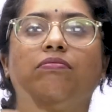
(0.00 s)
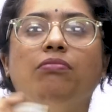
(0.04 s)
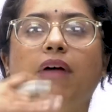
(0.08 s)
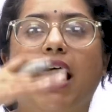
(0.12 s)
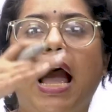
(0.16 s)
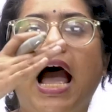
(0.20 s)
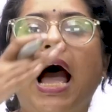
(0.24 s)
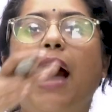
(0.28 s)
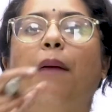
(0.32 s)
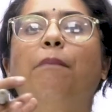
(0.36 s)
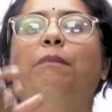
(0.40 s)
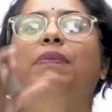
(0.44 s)

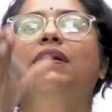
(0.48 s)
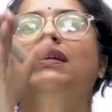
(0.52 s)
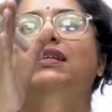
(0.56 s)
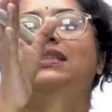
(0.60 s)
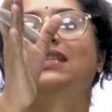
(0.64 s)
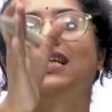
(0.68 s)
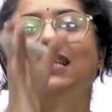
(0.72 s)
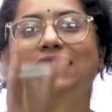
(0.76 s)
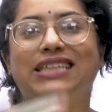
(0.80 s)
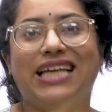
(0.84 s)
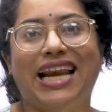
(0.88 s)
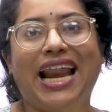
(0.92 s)
happiness
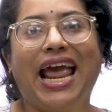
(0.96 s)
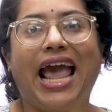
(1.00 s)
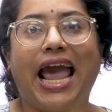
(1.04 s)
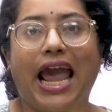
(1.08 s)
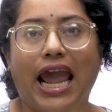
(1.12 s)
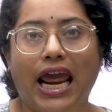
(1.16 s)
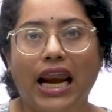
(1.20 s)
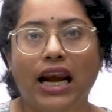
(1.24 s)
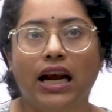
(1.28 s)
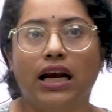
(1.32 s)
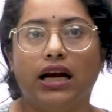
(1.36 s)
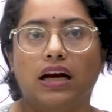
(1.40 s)
as an
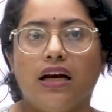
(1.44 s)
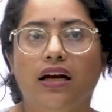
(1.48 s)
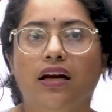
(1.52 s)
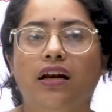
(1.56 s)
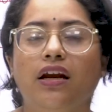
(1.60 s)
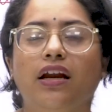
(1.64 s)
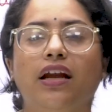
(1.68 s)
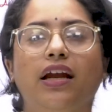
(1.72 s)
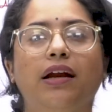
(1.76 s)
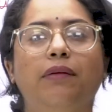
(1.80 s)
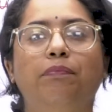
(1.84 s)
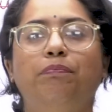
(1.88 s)
end,
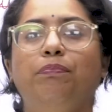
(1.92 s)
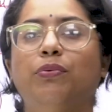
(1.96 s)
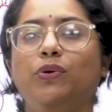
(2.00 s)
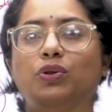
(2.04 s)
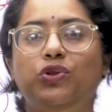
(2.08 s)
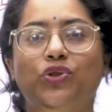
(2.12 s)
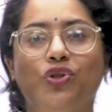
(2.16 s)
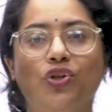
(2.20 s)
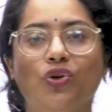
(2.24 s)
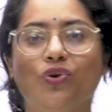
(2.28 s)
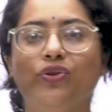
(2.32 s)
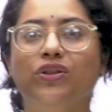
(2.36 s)
it
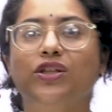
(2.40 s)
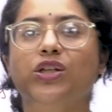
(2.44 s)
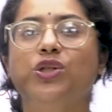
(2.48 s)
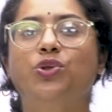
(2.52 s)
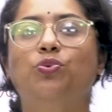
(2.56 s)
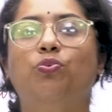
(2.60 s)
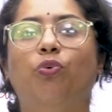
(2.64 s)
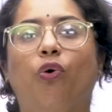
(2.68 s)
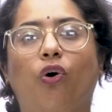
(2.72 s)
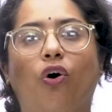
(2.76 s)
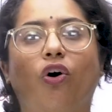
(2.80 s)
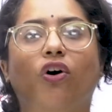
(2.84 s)
puts you in this
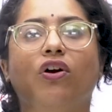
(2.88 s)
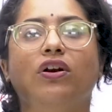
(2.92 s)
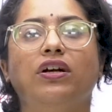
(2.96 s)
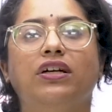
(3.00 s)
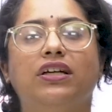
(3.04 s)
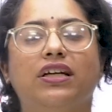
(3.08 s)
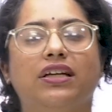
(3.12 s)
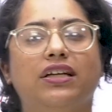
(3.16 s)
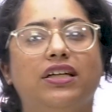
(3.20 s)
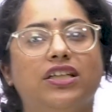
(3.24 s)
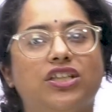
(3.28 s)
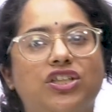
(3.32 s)

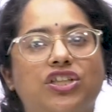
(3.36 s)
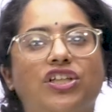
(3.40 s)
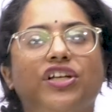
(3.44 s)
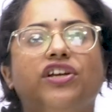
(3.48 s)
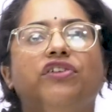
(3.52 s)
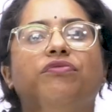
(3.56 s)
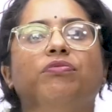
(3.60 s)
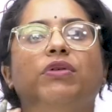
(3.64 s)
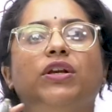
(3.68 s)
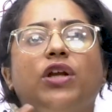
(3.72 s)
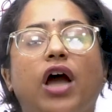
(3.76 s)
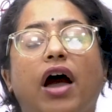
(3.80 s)
want and
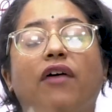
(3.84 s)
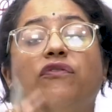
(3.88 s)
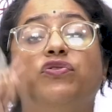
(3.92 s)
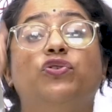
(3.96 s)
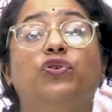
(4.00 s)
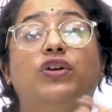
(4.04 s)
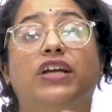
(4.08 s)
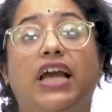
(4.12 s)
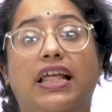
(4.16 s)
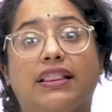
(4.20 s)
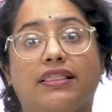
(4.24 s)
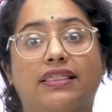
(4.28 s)
achievement. You have
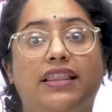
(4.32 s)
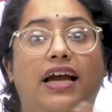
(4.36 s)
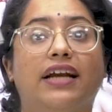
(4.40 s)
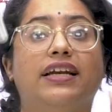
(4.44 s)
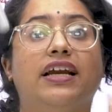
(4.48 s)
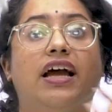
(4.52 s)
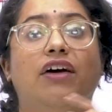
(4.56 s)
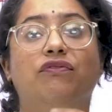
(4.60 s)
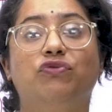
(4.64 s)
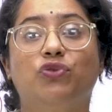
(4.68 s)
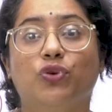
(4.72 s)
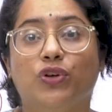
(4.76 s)
to get that,
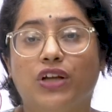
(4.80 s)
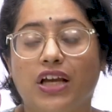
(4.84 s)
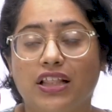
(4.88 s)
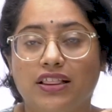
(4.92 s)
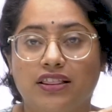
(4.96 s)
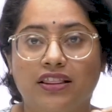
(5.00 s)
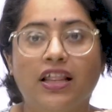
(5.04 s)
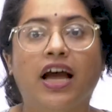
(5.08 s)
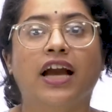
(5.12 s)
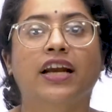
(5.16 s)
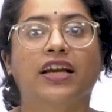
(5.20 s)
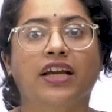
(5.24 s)
I have to
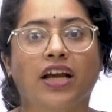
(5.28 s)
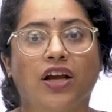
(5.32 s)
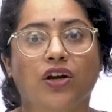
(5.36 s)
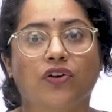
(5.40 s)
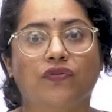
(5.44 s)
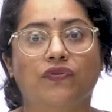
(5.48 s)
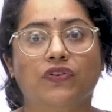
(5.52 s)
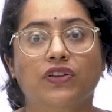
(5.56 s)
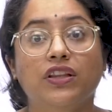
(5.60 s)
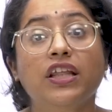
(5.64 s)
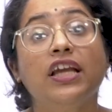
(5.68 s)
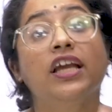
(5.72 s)
get that kind
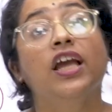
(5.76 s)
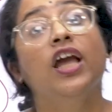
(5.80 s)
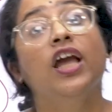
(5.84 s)
of a thing.